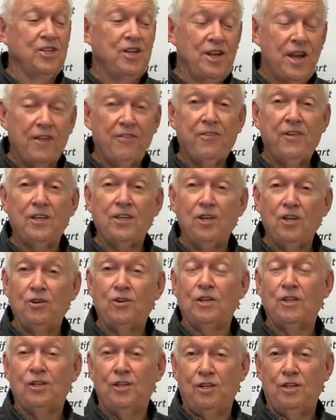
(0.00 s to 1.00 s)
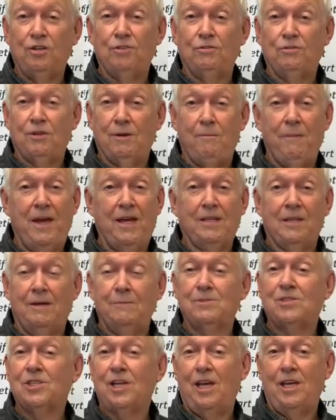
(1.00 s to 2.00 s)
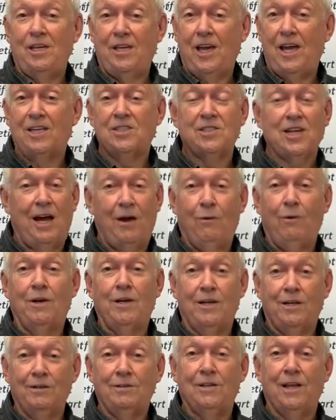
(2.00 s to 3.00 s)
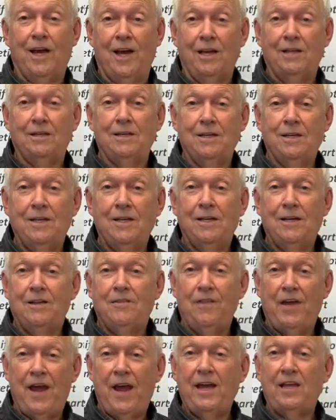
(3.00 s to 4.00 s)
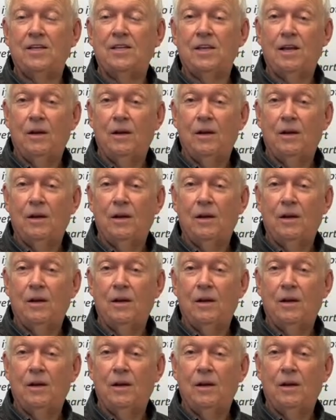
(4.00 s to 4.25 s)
nothing you can do to make them say, yes, I want to do that. No,